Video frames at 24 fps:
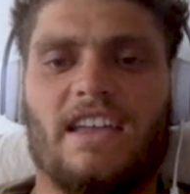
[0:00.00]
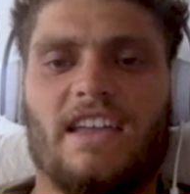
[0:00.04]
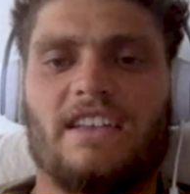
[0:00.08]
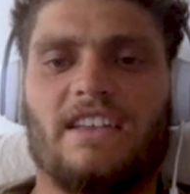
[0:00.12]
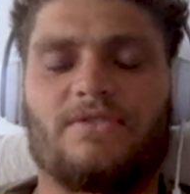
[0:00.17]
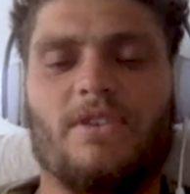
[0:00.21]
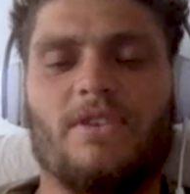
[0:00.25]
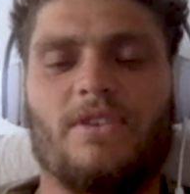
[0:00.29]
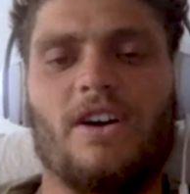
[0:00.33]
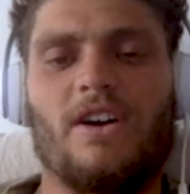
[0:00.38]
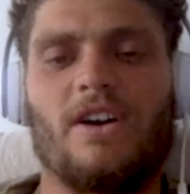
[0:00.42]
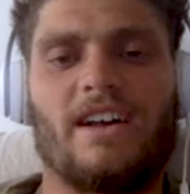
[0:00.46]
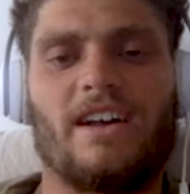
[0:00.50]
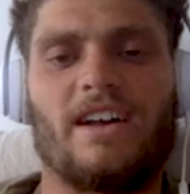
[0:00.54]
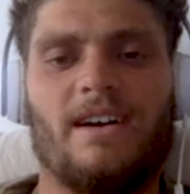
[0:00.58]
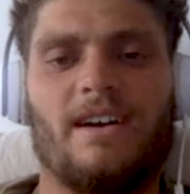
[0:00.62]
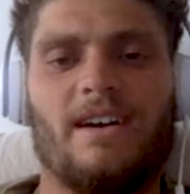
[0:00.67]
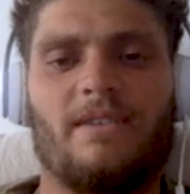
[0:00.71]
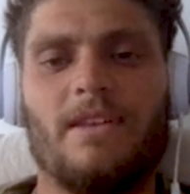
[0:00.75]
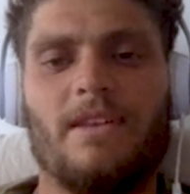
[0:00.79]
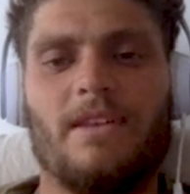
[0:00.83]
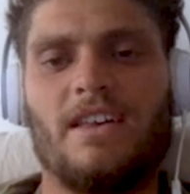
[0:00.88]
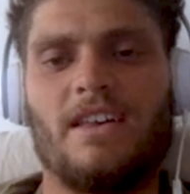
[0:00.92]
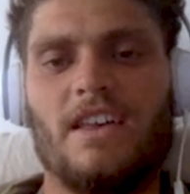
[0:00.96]
You just rock
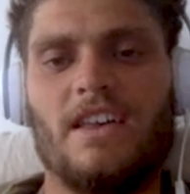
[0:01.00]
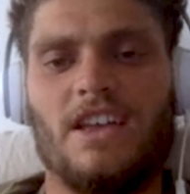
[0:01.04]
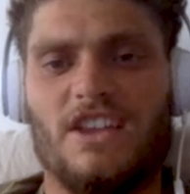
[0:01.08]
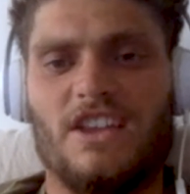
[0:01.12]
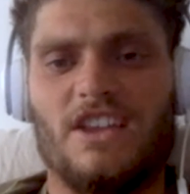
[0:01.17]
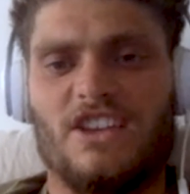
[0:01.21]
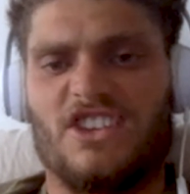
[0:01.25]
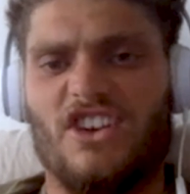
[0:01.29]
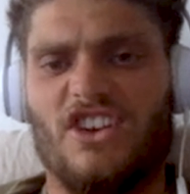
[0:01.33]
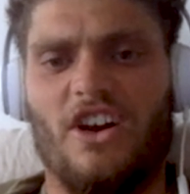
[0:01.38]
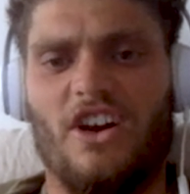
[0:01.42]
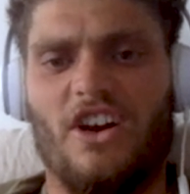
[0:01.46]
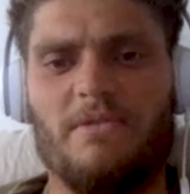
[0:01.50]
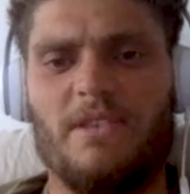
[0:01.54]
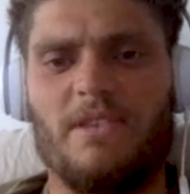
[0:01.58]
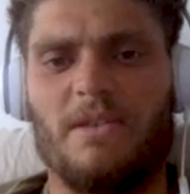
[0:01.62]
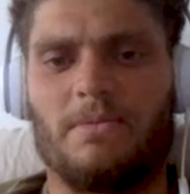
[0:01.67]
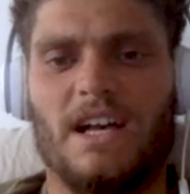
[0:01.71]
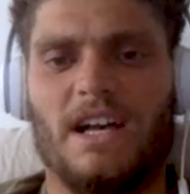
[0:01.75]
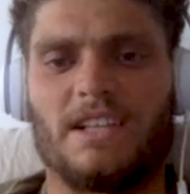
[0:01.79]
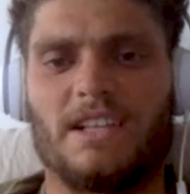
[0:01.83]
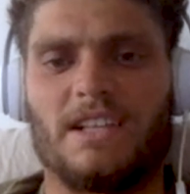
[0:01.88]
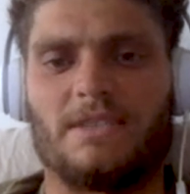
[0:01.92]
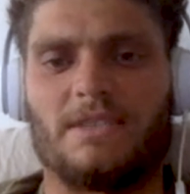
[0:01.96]
up, show him your
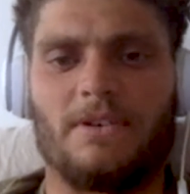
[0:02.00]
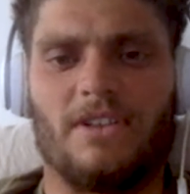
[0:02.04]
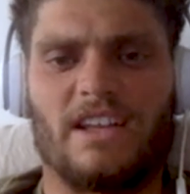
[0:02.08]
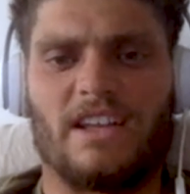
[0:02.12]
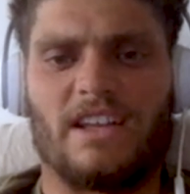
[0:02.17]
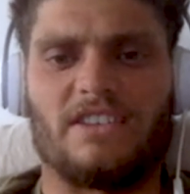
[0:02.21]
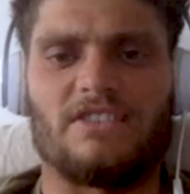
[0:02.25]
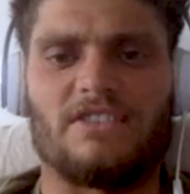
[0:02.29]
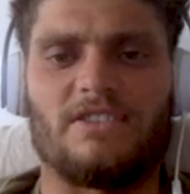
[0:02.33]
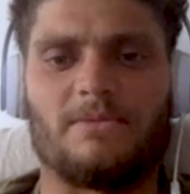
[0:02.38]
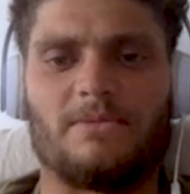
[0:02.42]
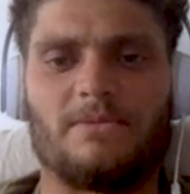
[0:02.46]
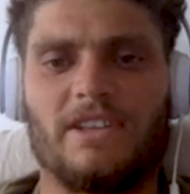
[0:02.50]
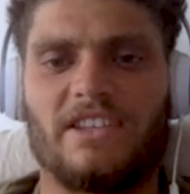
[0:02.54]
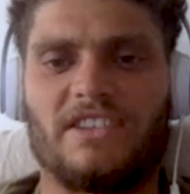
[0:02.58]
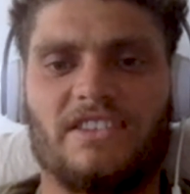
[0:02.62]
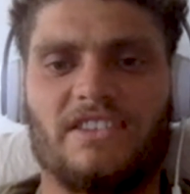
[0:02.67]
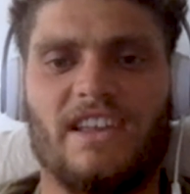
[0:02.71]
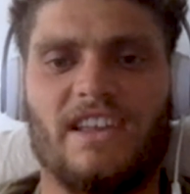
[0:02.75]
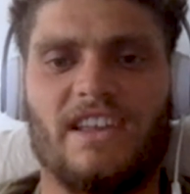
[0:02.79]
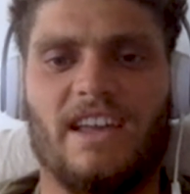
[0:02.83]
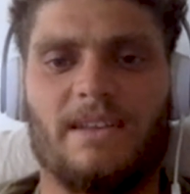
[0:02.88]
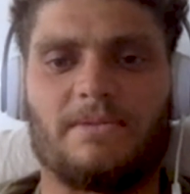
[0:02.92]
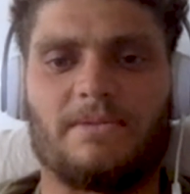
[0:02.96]
passport like normally,
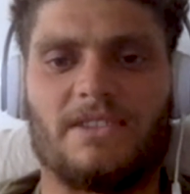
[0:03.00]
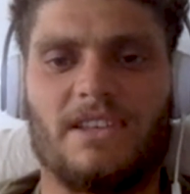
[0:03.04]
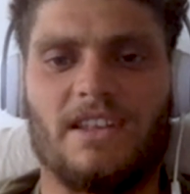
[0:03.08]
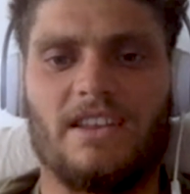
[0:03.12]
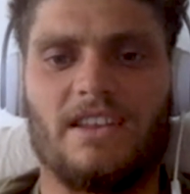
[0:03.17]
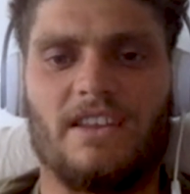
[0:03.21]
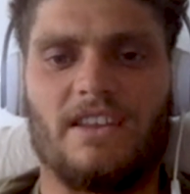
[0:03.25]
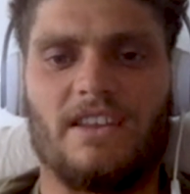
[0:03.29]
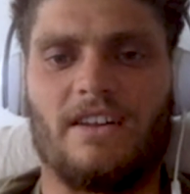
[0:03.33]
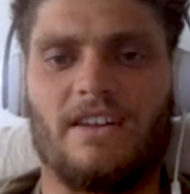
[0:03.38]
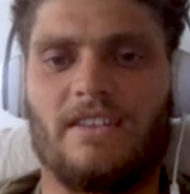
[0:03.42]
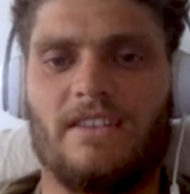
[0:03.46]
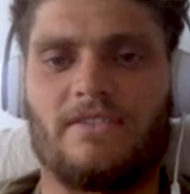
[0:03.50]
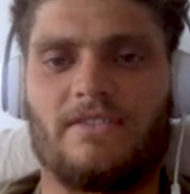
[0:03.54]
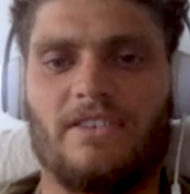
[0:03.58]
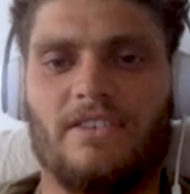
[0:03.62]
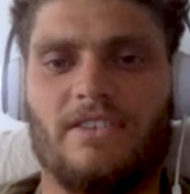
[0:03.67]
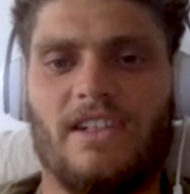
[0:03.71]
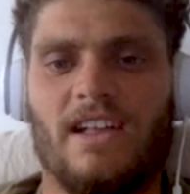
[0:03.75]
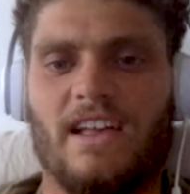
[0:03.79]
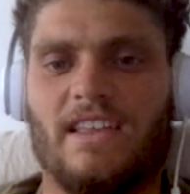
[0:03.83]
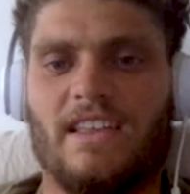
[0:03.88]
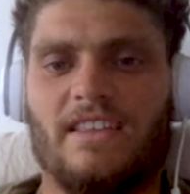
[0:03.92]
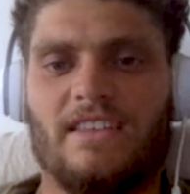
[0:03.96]
stamps it, and you go
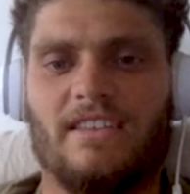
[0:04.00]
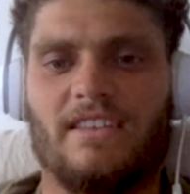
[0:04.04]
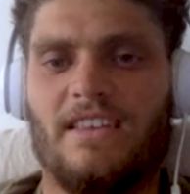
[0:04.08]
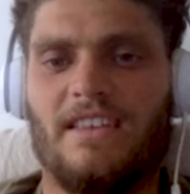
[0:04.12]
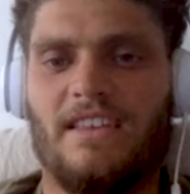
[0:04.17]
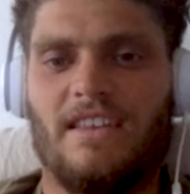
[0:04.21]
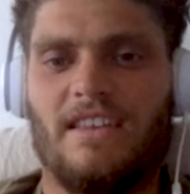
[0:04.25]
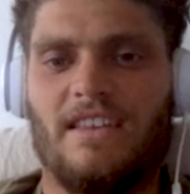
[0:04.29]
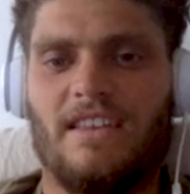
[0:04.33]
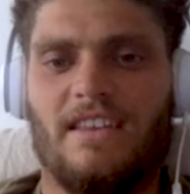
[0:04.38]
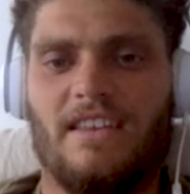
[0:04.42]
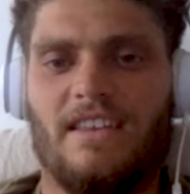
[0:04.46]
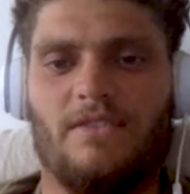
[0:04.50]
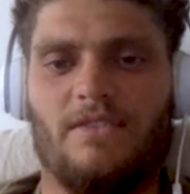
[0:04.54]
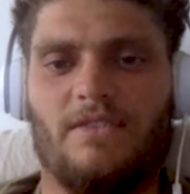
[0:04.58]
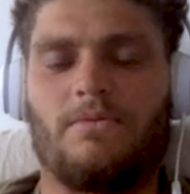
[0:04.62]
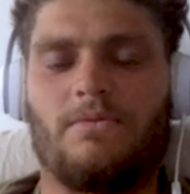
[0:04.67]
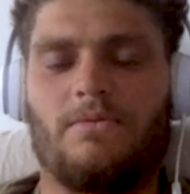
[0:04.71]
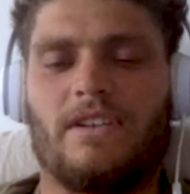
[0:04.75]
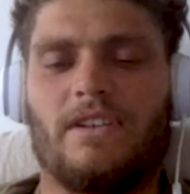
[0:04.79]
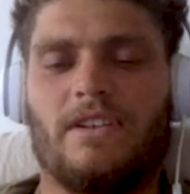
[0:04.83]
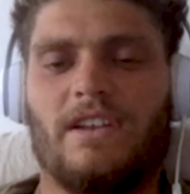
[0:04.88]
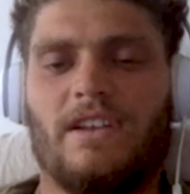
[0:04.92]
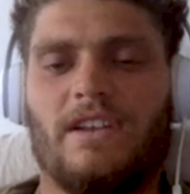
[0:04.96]
through. Like
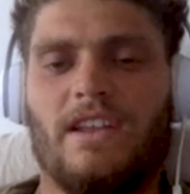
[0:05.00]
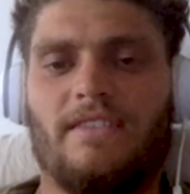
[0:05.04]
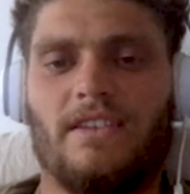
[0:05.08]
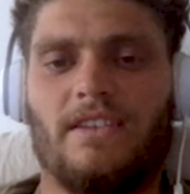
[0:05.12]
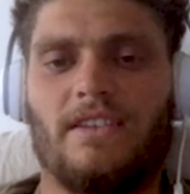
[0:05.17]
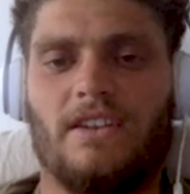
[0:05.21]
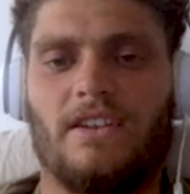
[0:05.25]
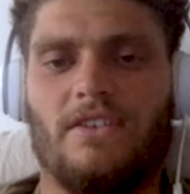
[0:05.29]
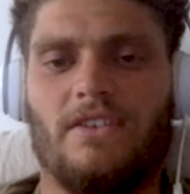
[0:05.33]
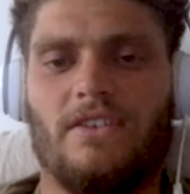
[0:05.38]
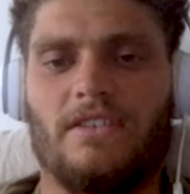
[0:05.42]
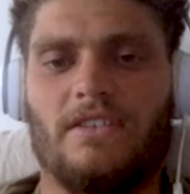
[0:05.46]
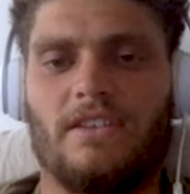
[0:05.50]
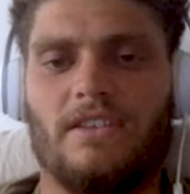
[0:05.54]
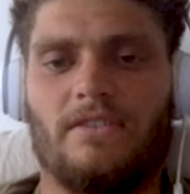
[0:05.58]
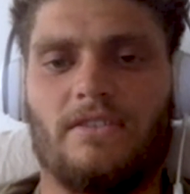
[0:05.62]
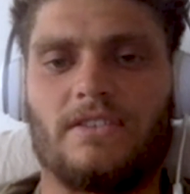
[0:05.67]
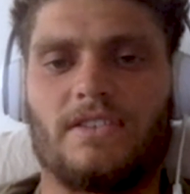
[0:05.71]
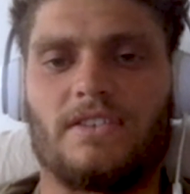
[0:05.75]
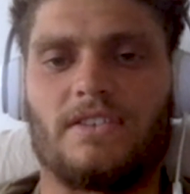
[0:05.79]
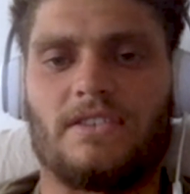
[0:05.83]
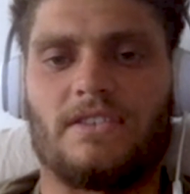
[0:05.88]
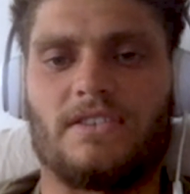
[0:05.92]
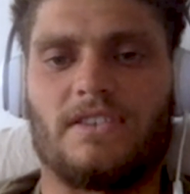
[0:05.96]
you wouldn't even know there
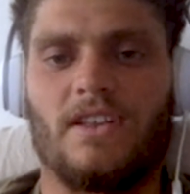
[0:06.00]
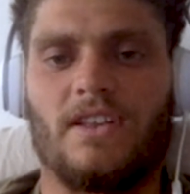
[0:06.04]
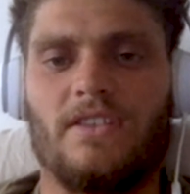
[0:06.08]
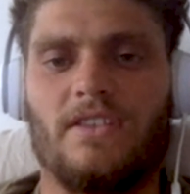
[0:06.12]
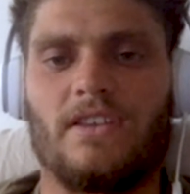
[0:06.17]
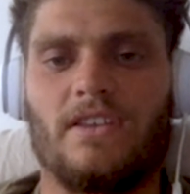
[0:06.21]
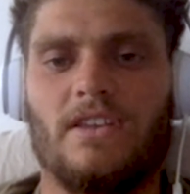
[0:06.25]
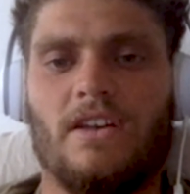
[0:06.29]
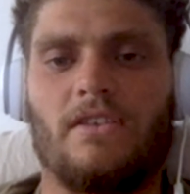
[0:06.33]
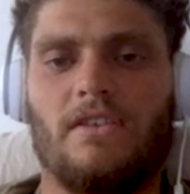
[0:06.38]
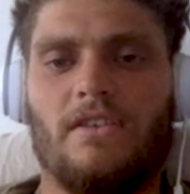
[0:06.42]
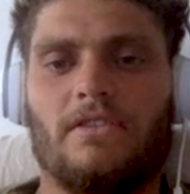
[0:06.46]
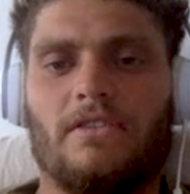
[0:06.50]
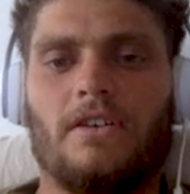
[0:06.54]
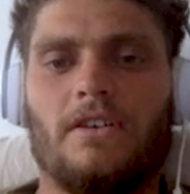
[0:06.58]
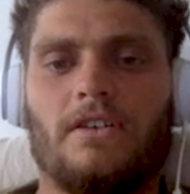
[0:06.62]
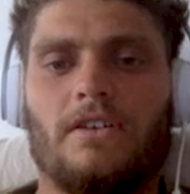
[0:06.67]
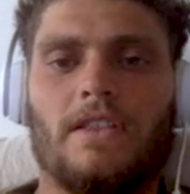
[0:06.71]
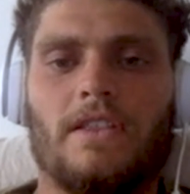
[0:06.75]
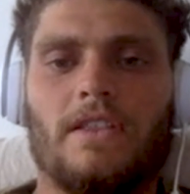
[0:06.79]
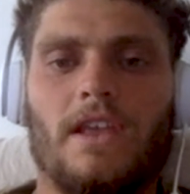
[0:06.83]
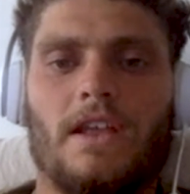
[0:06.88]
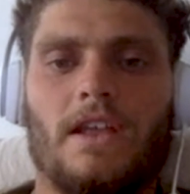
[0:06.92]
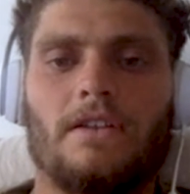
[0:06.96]
was something going
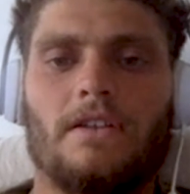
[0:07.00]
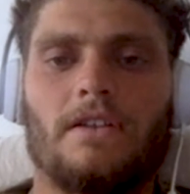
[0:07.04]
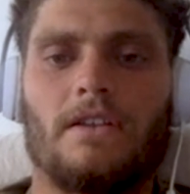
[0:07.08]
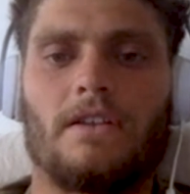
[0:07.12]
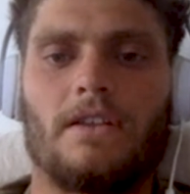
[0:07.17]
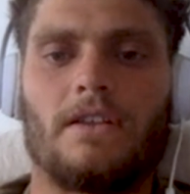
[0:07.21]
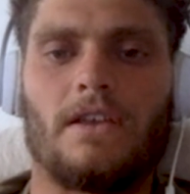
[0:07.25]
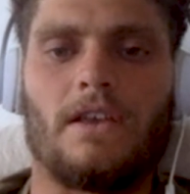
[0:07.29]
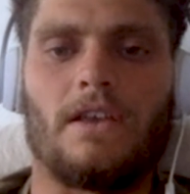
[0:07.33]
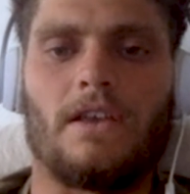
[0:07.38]
on. And then